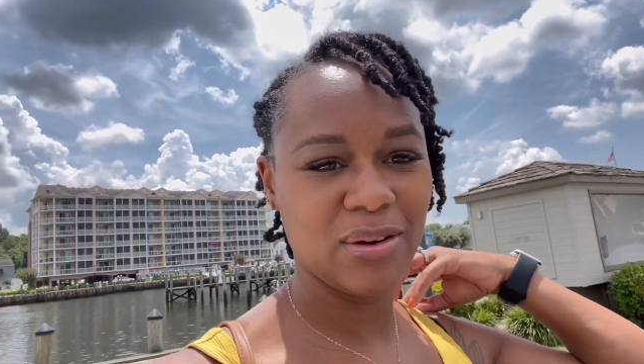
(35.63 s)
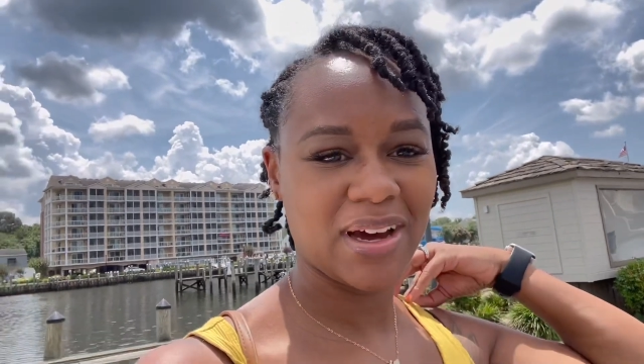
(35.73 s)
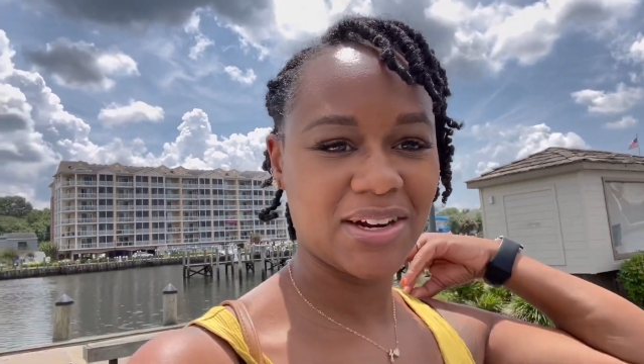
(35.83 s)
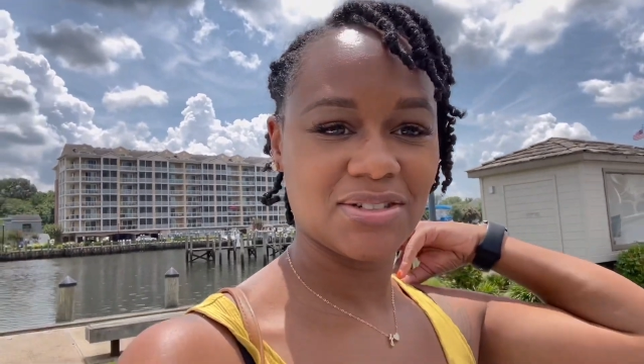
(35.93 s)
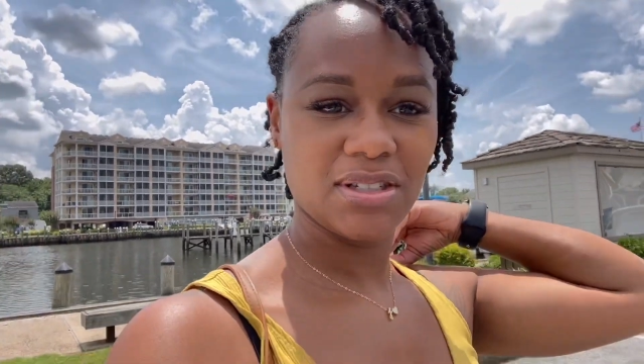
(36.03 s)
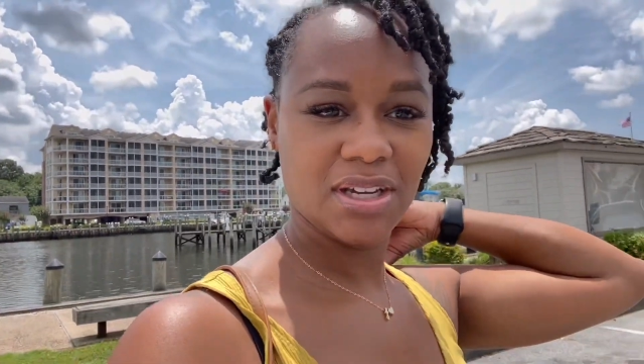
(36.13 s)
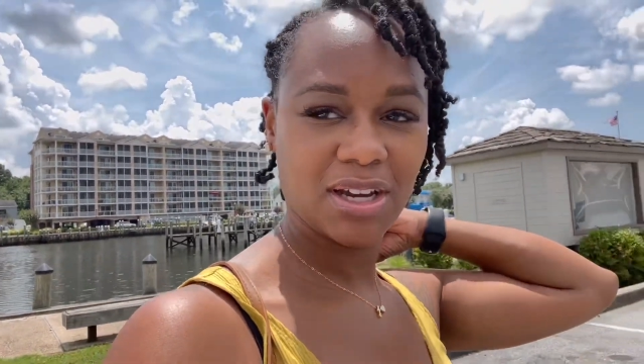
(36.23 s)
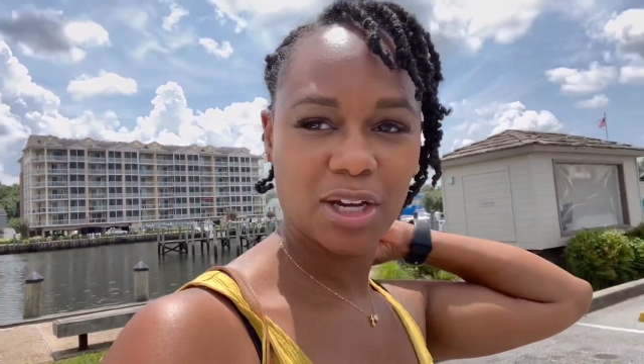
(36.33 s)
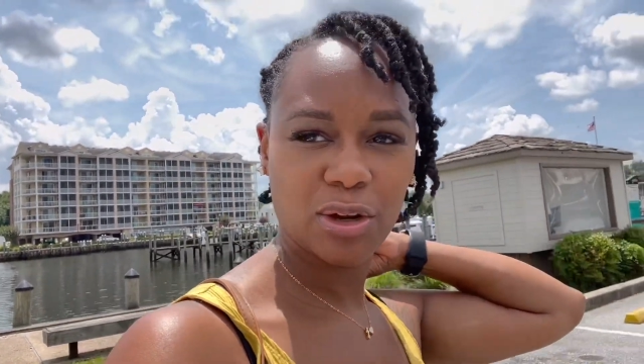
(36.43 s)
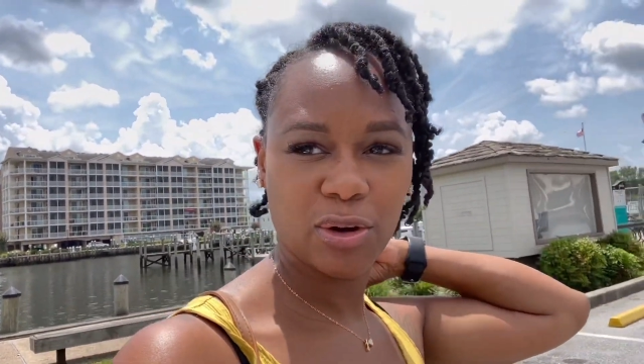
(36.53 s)
actually
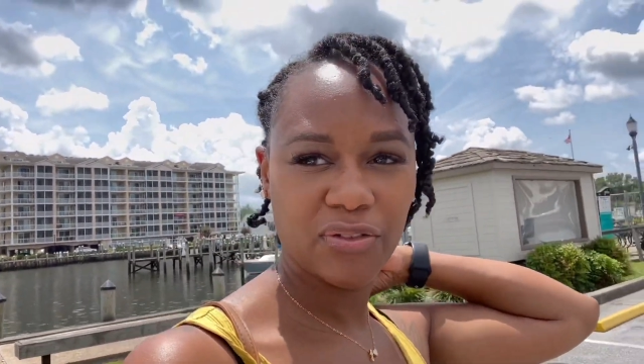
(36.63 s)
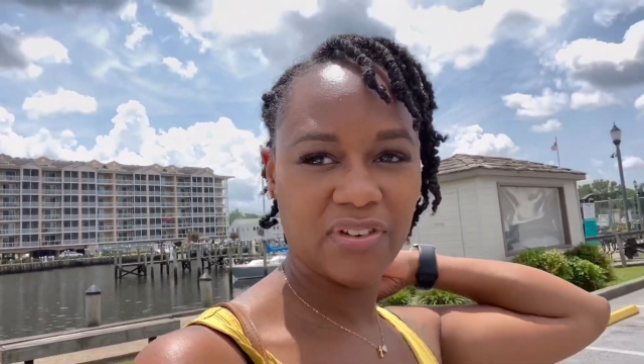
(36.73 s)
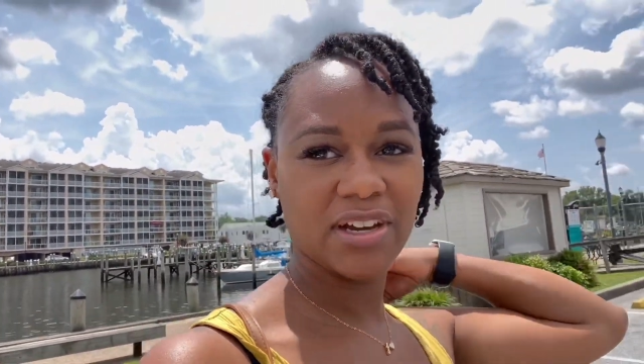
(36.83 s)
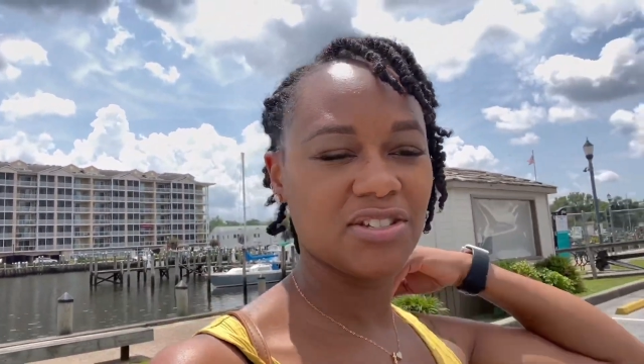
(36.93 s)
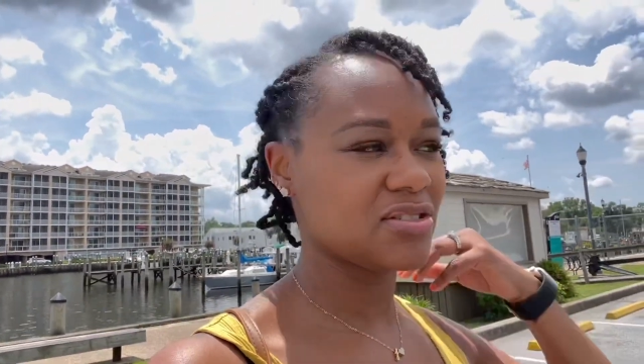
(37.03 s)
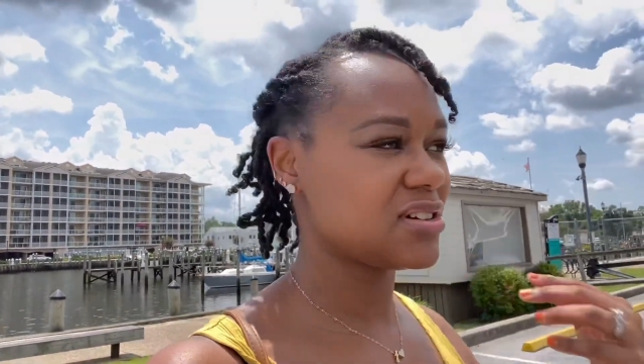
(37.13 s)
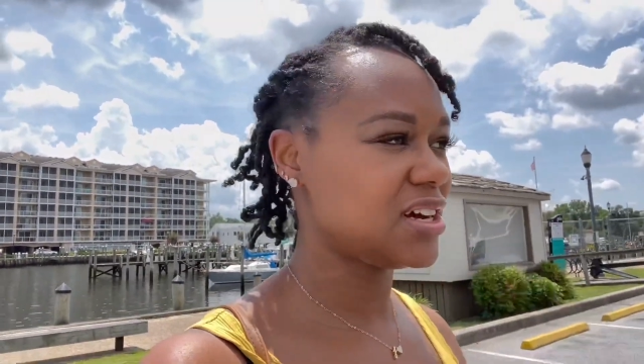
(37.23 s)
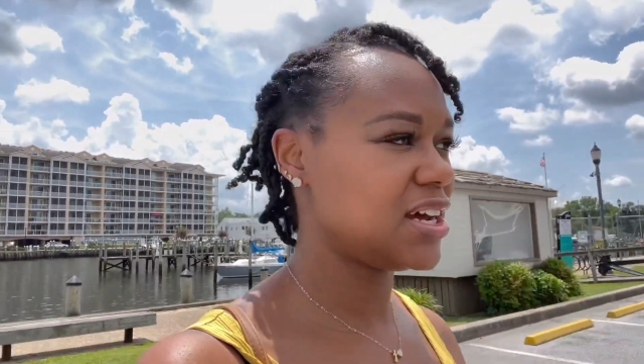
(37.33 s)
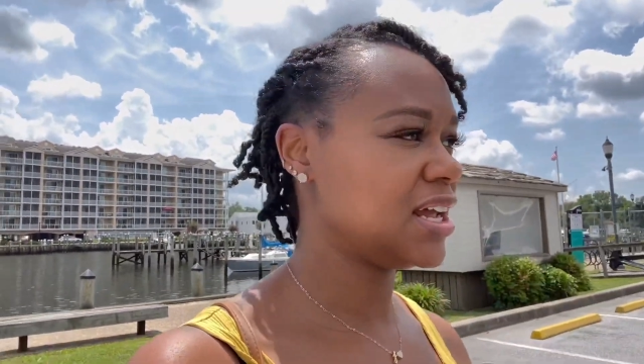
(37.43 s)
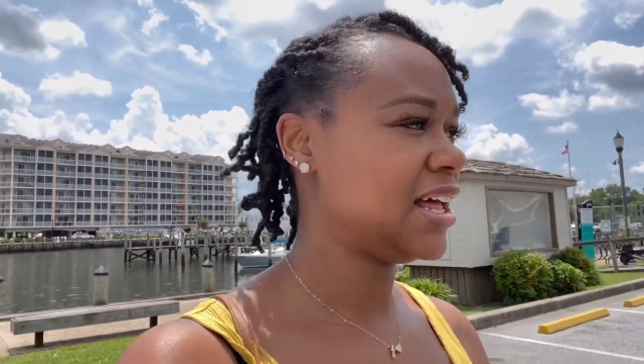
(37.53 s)
cut off
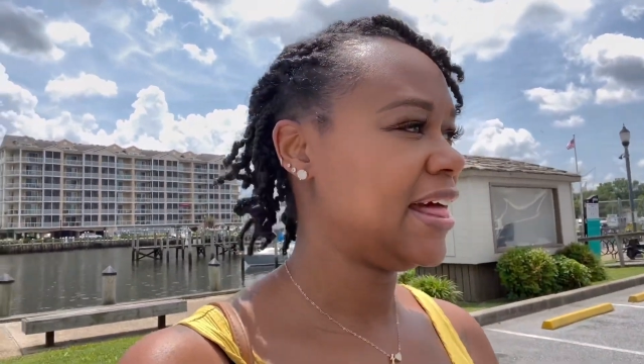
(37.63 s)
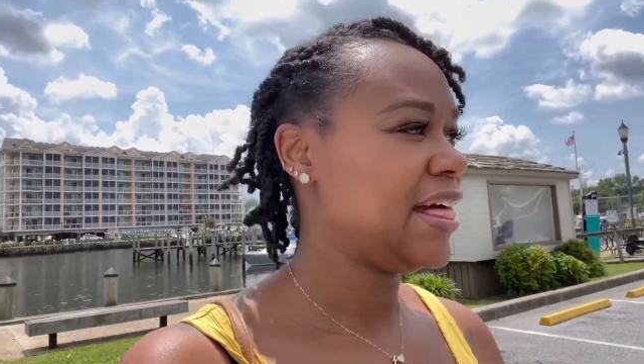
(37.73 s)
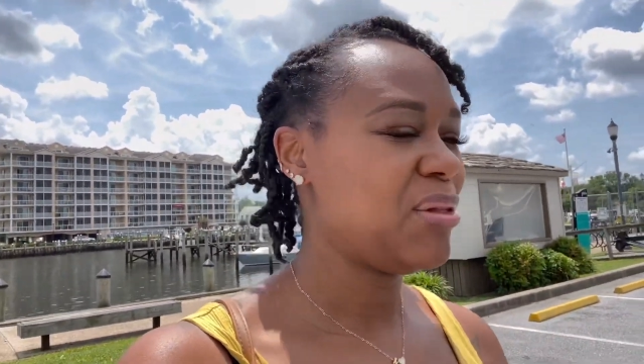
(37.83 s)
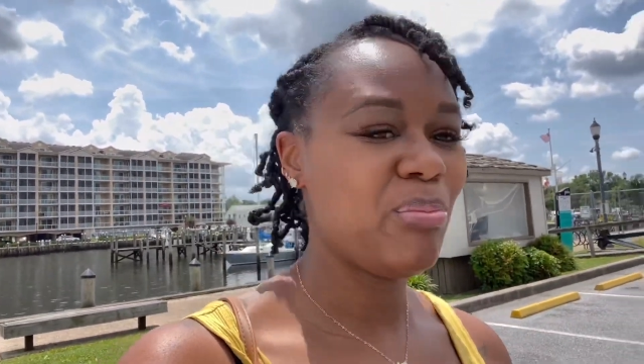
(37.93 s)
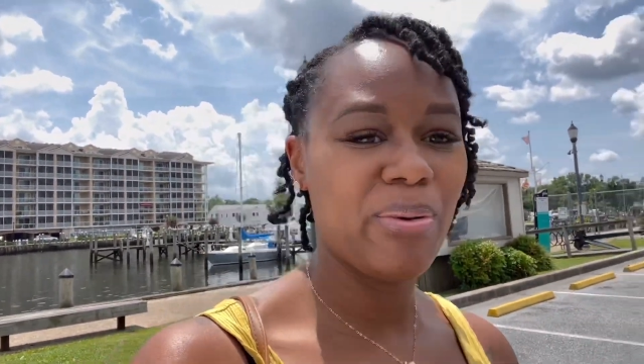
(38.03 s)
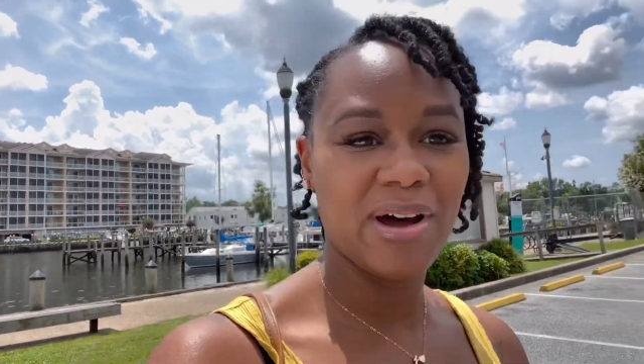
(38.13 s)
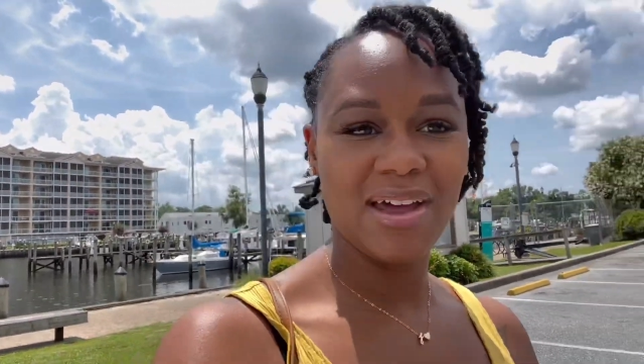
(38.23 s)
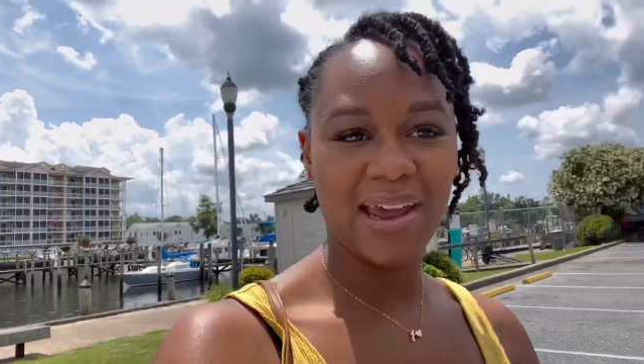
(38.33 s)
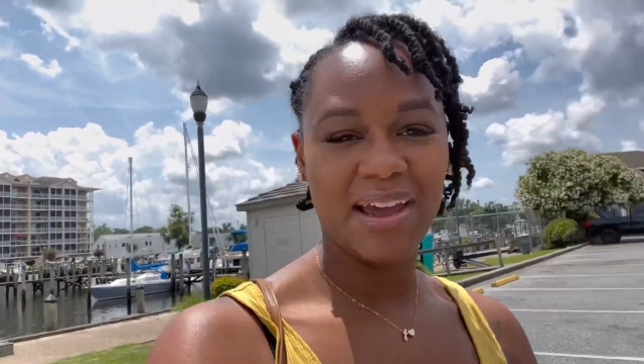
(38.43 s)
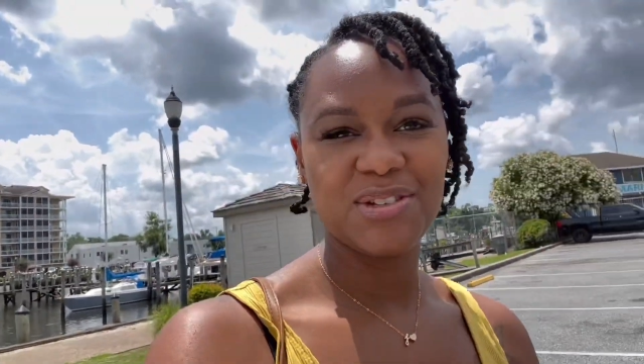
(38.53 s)
yesterday, but
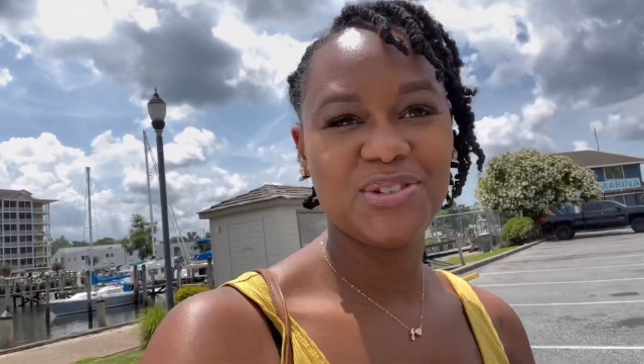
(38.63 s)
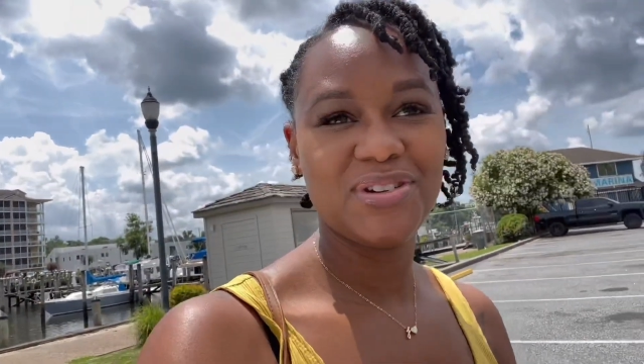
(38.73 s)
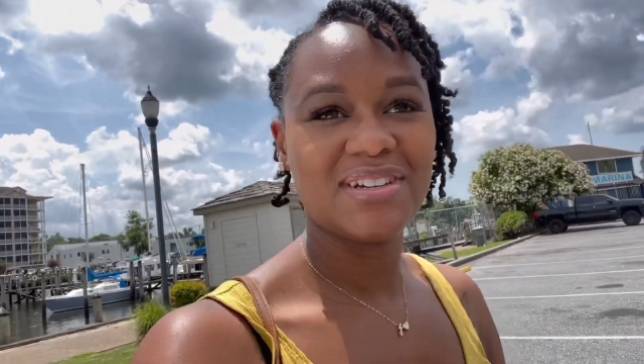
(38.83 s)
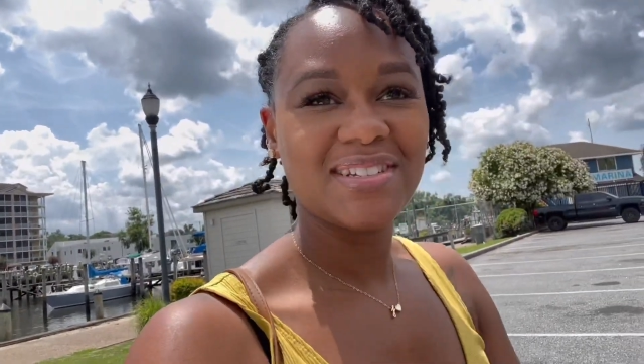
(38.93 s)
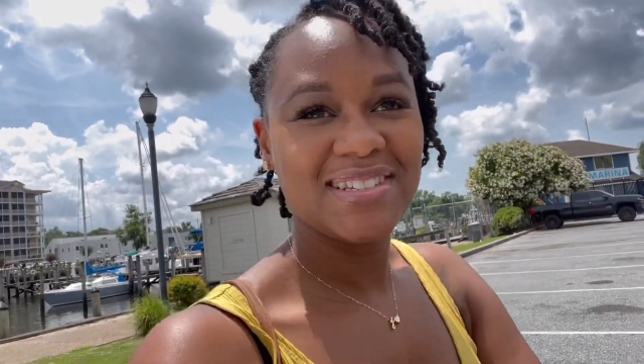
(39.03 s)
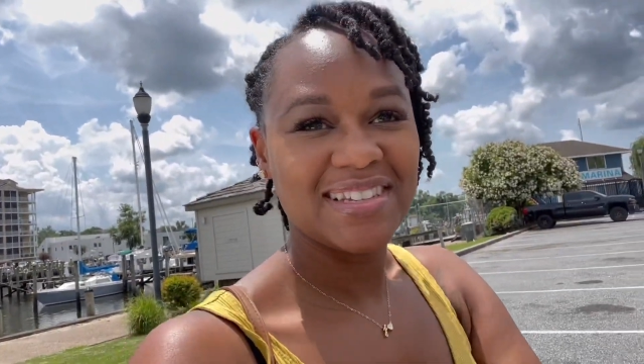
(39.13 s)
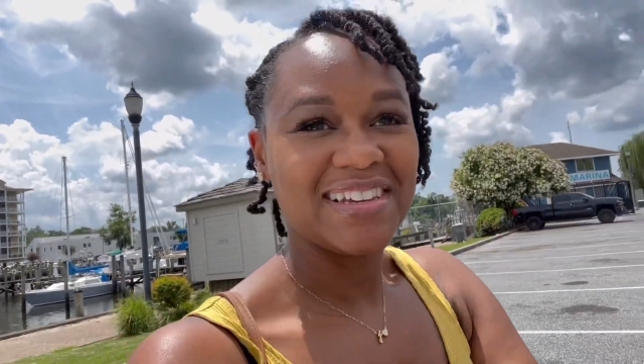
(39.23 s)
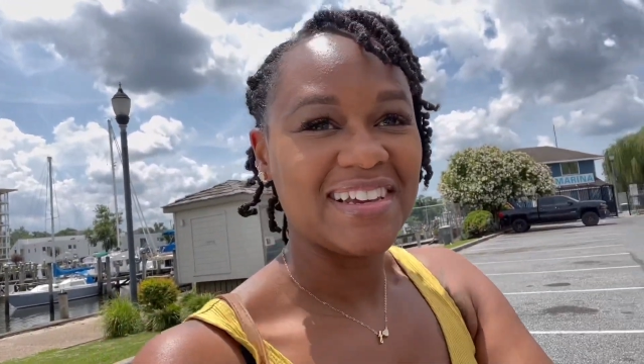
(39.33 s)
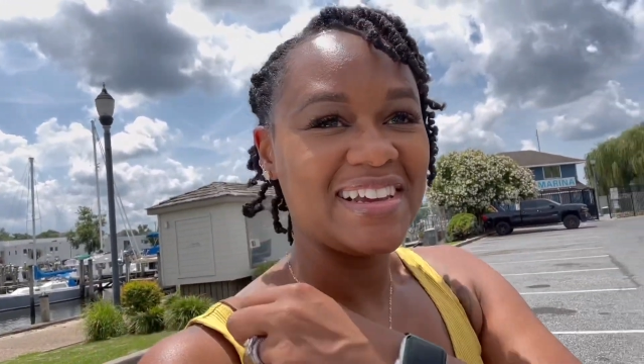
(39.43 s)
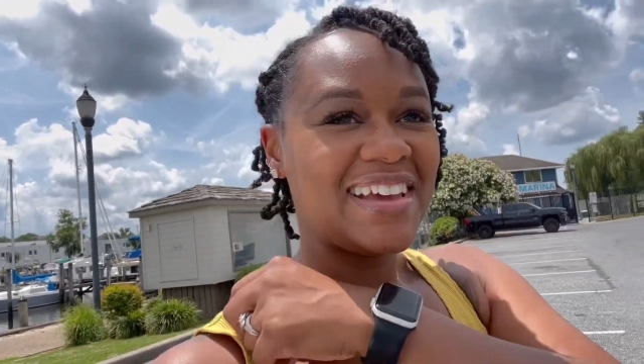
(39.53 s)
as you can
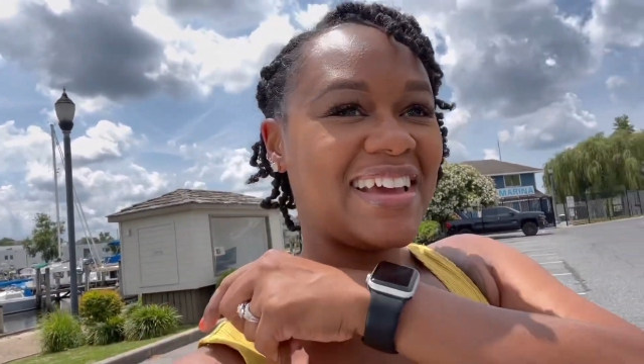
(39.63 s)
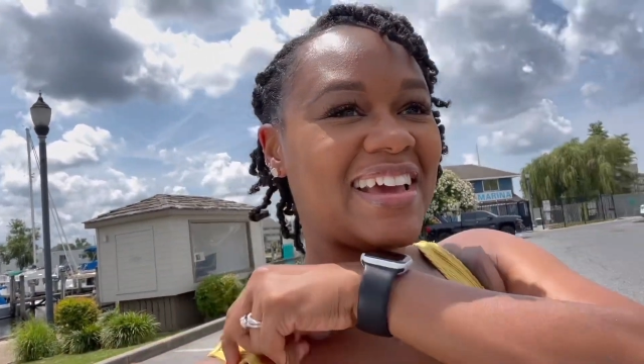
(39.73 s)
see,